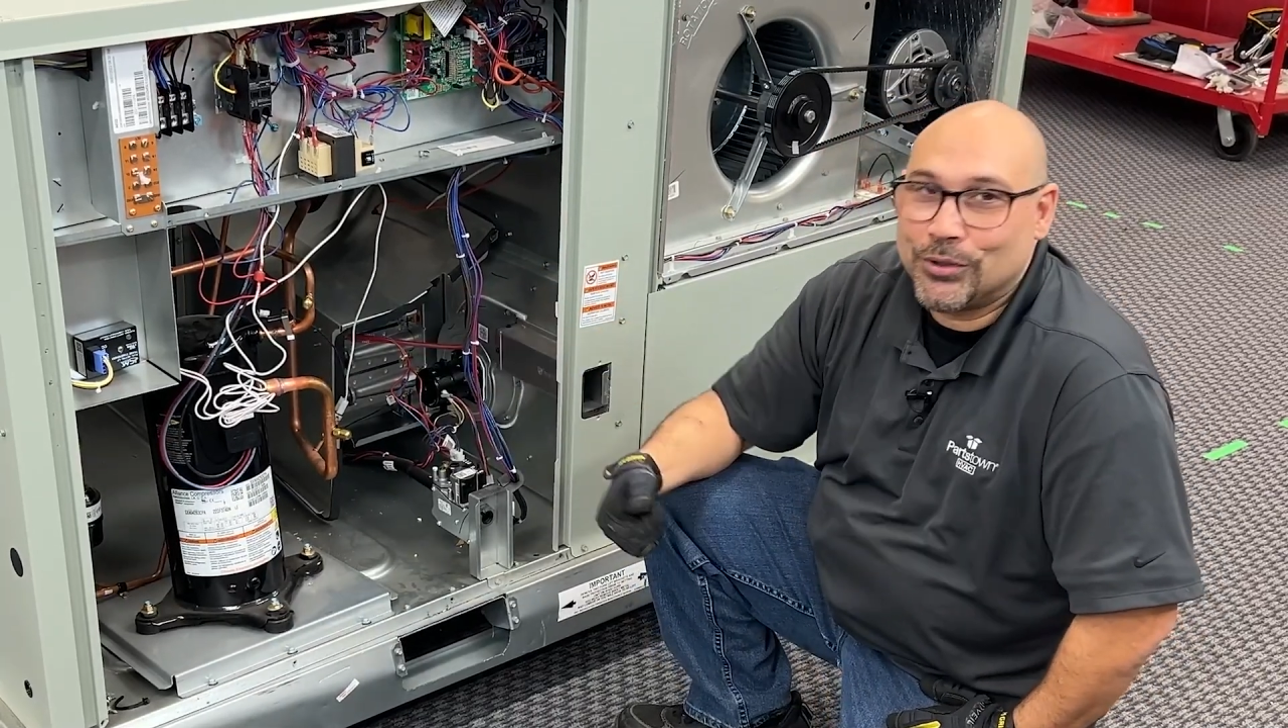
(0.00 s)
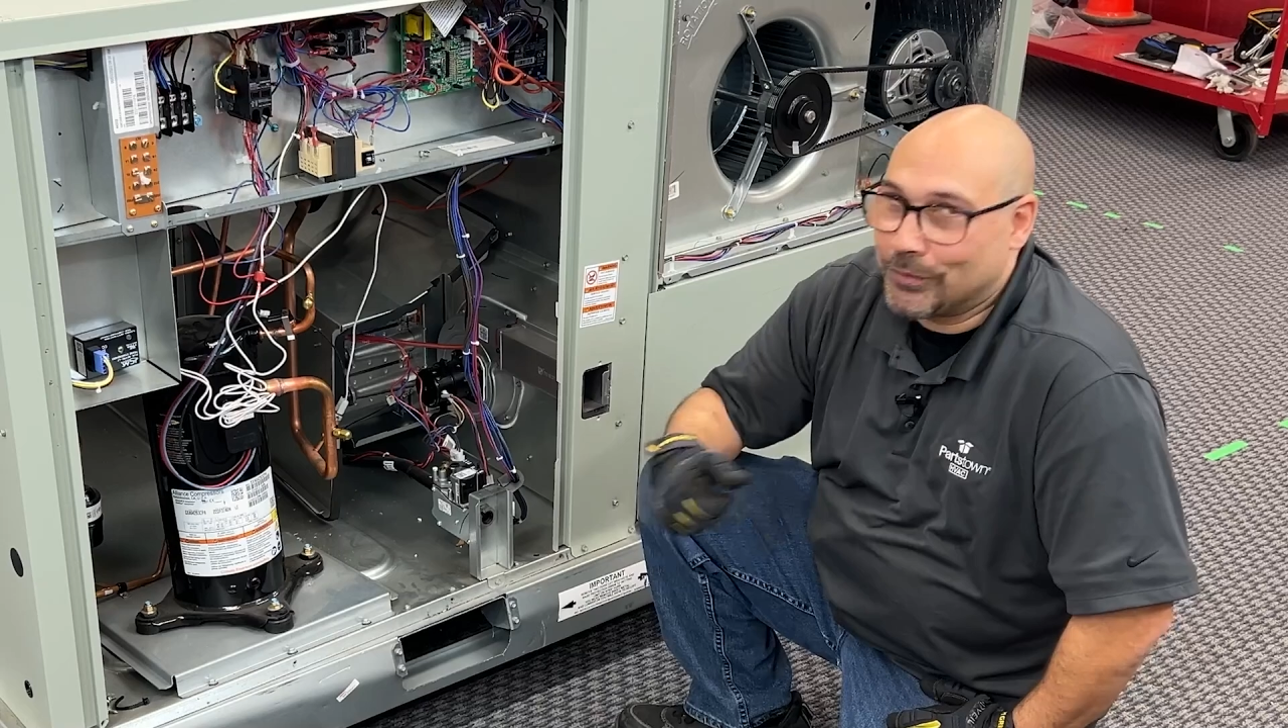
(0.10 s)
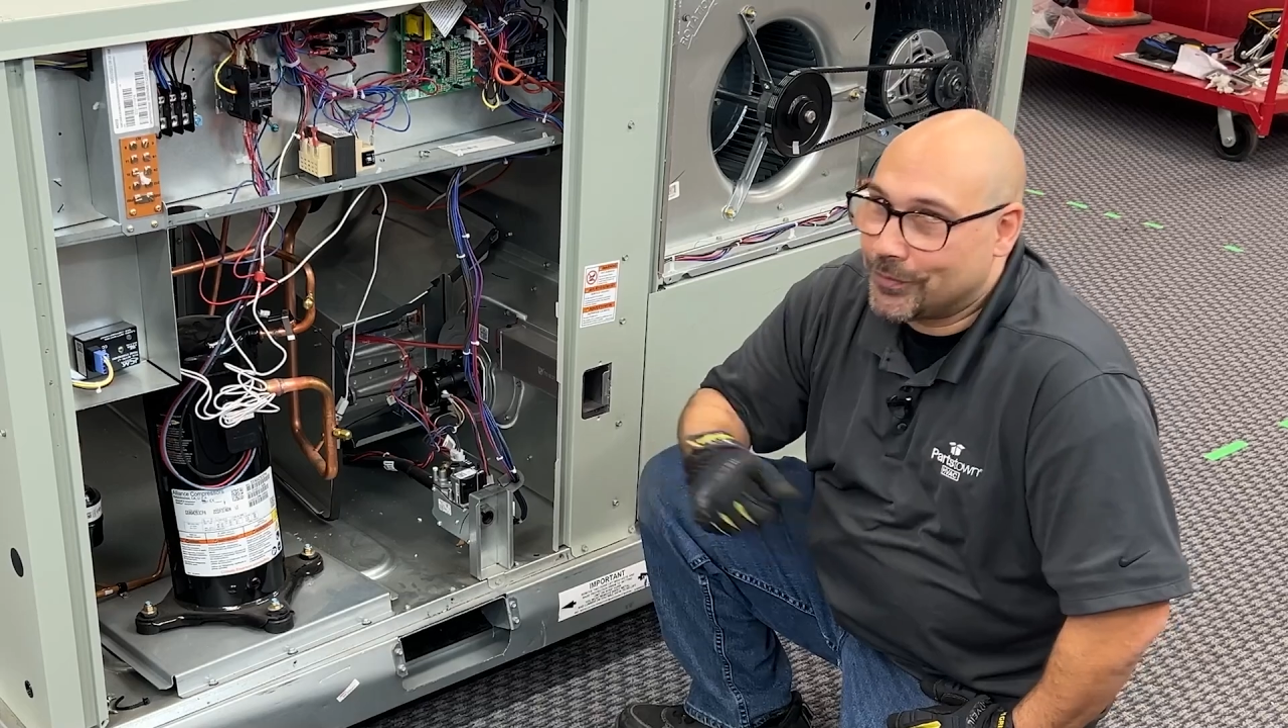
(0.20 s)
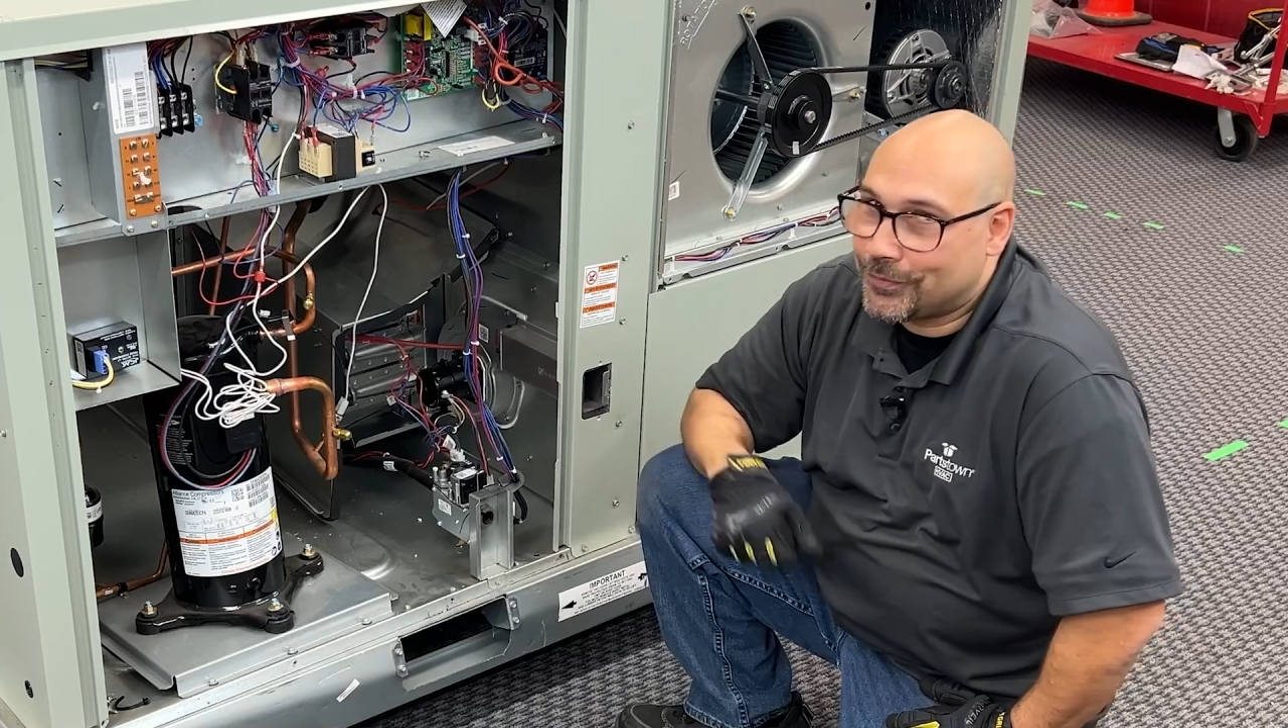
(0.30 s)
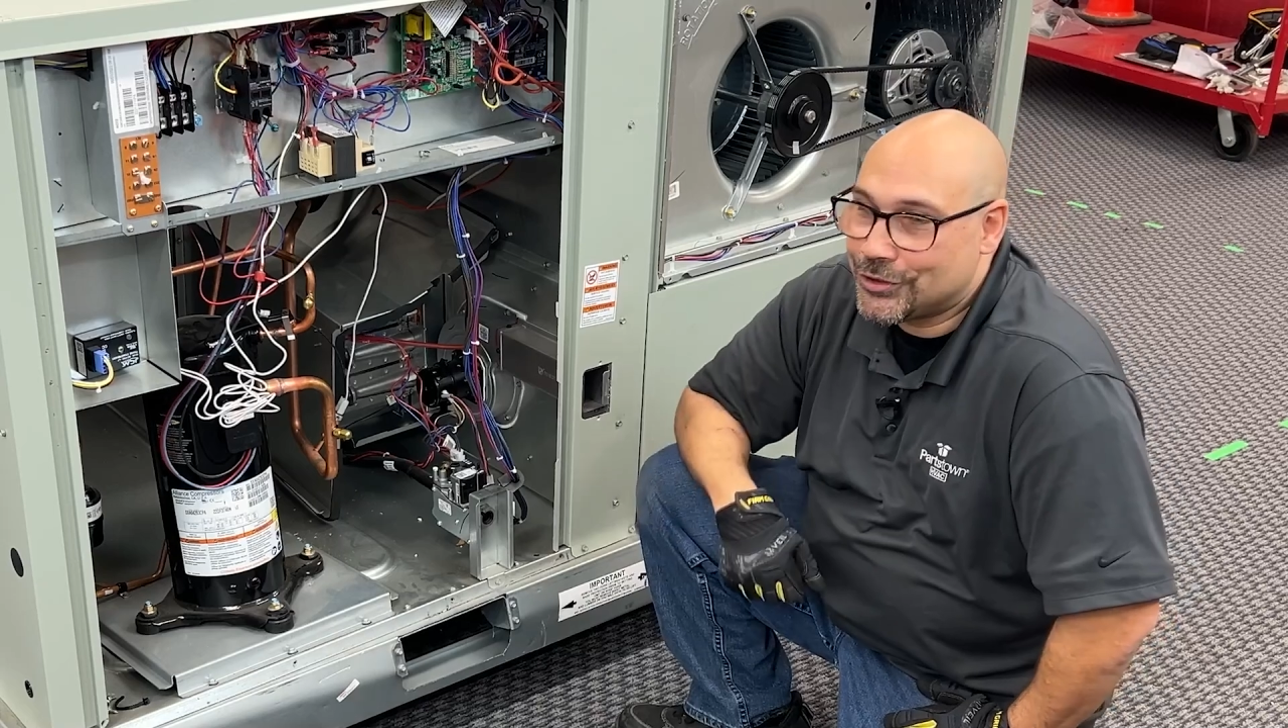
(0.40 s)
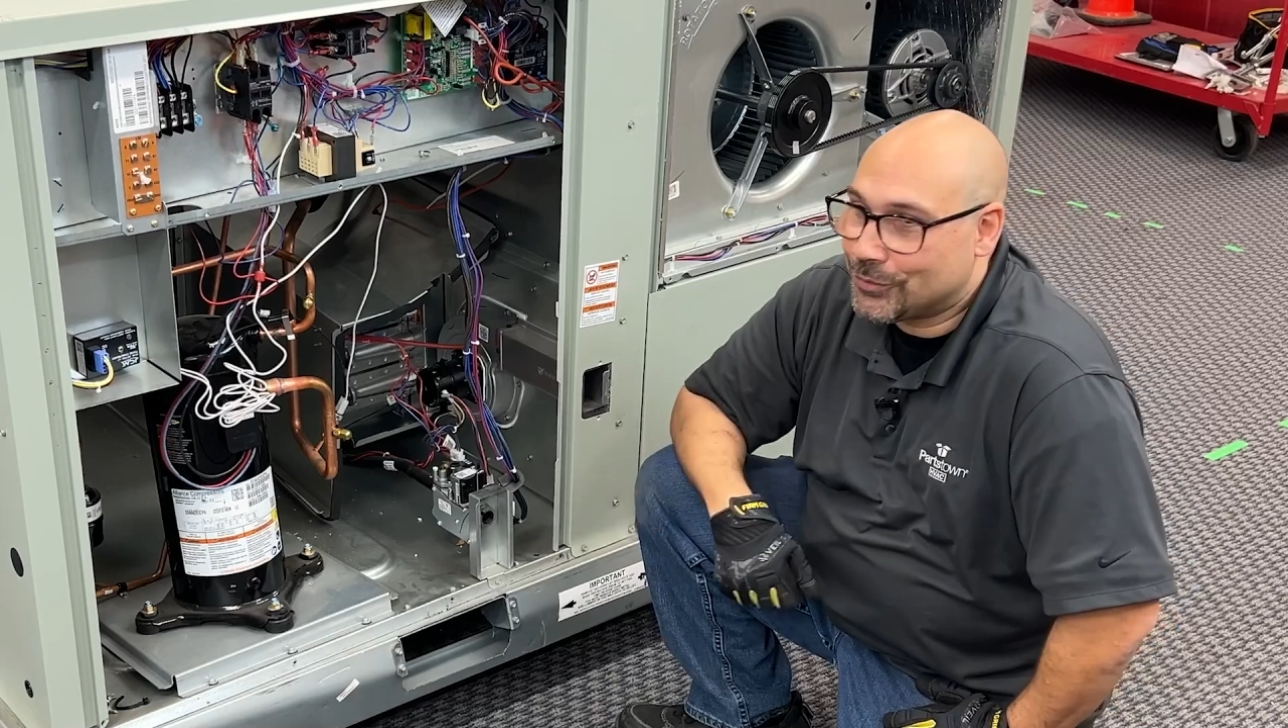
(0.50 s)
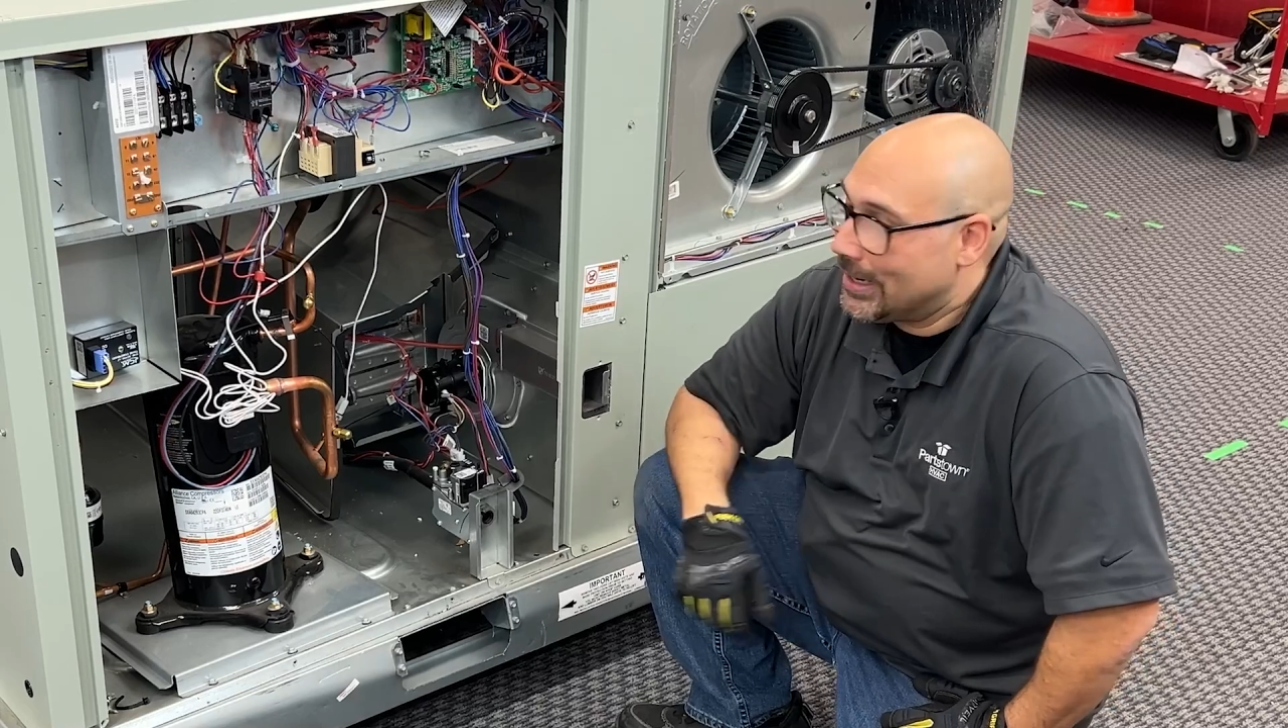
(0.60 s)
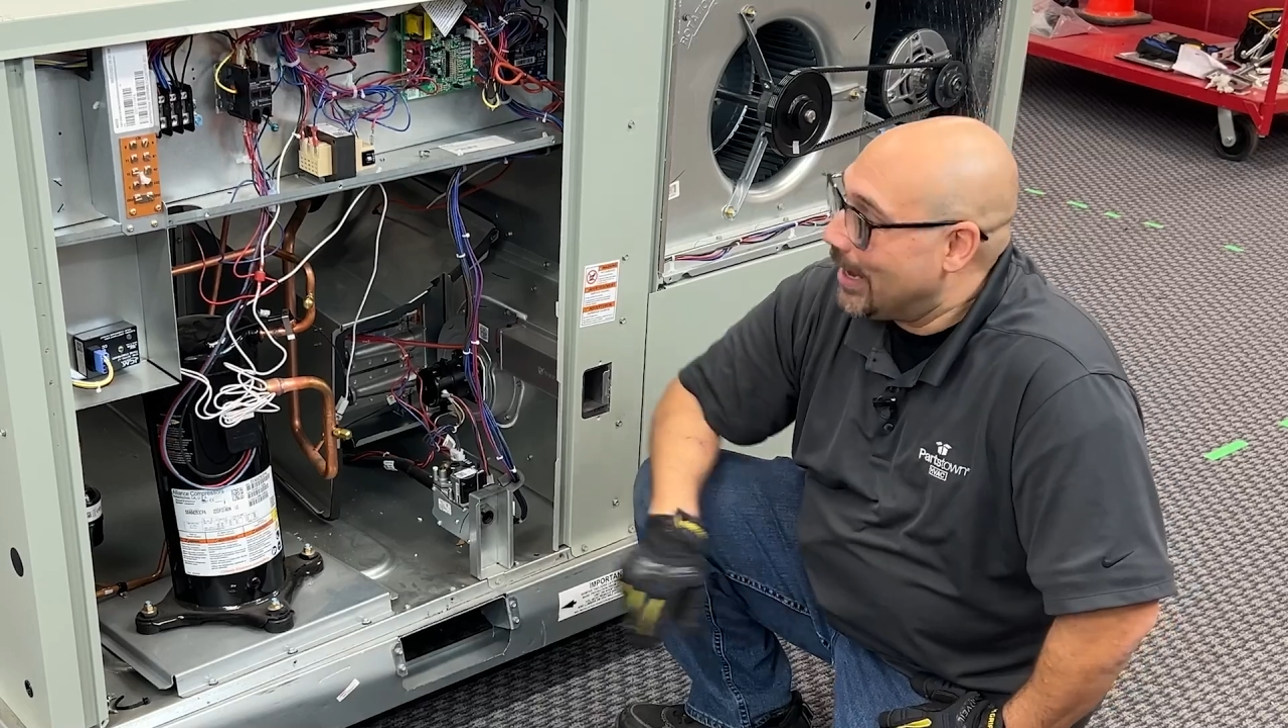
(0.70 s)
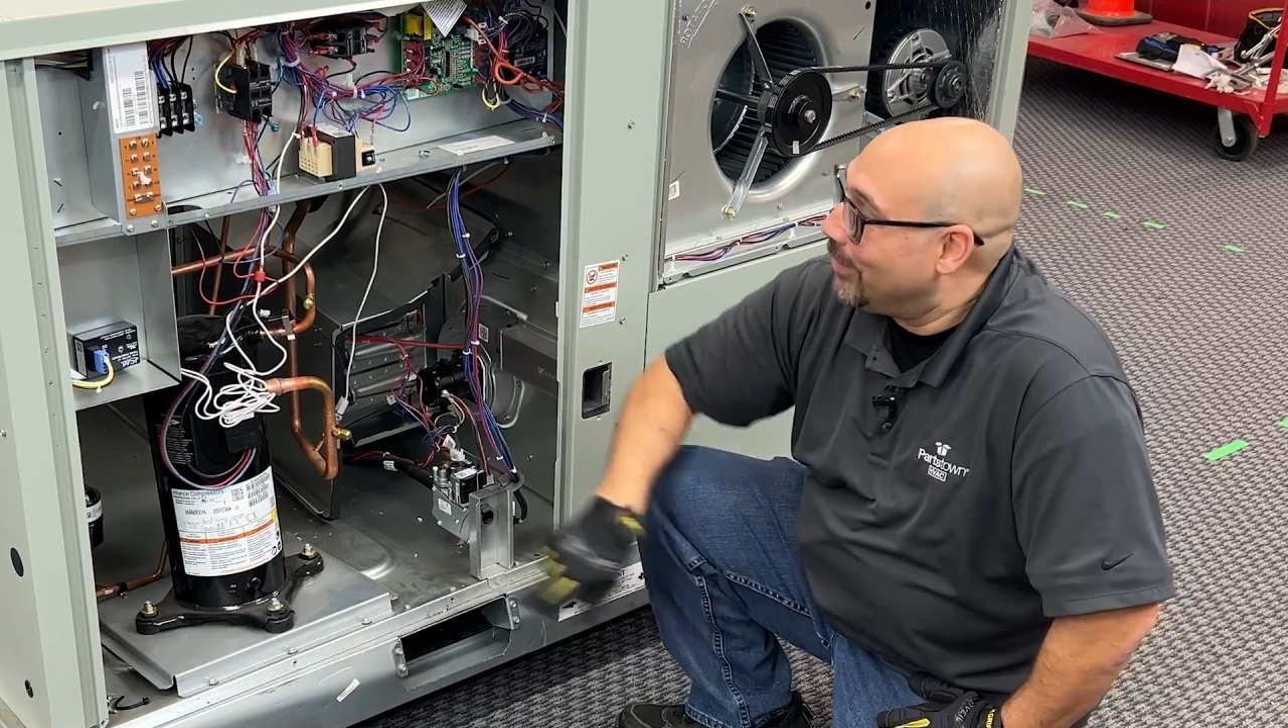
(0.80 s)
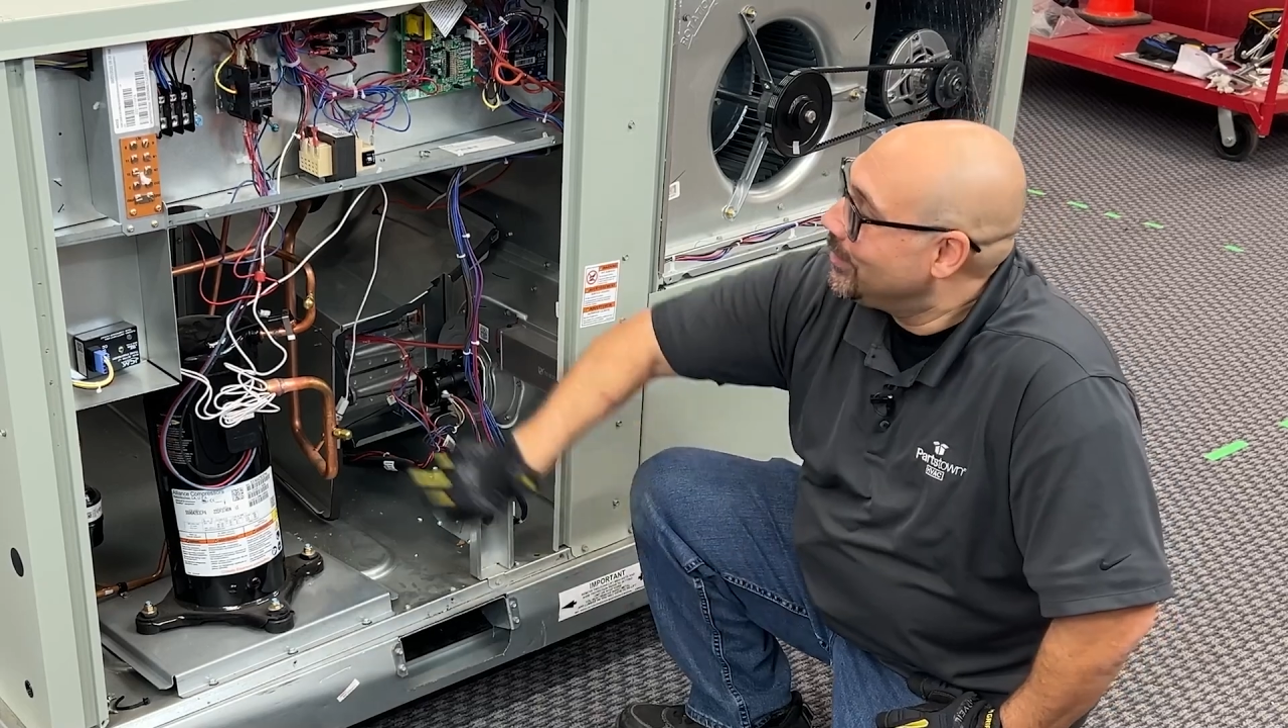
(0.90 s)
refrigerant
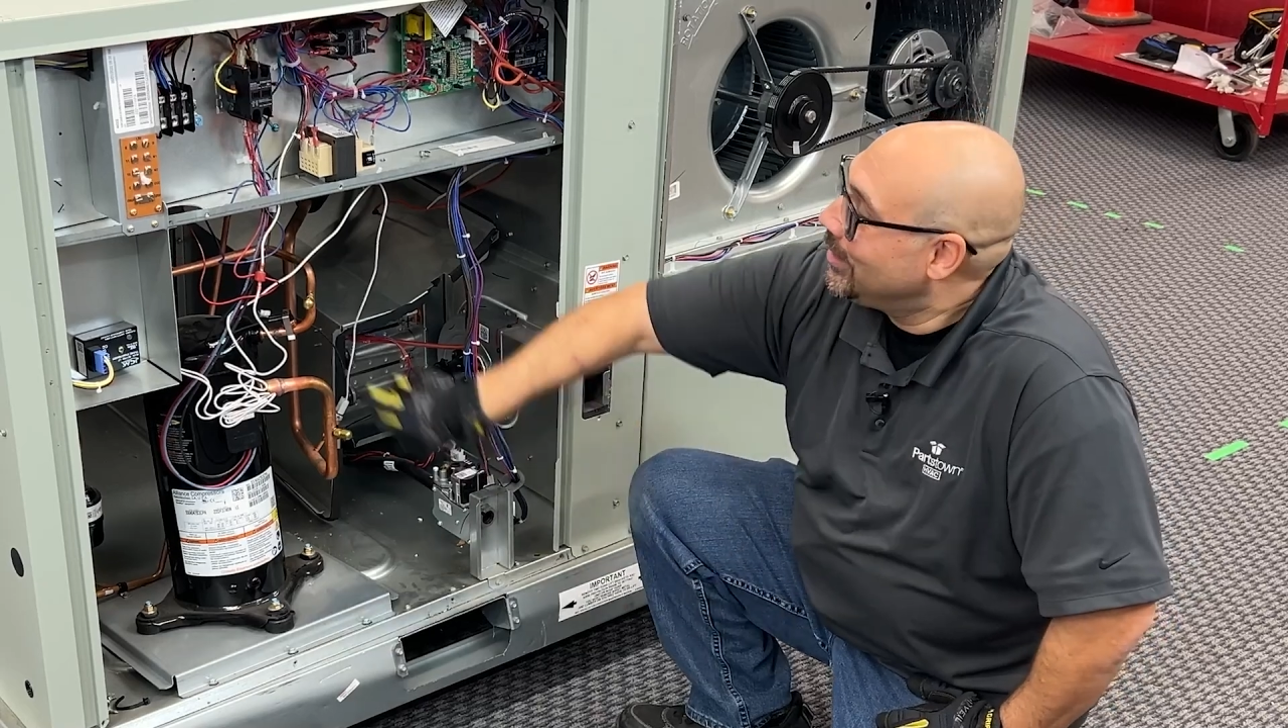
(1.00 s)
out,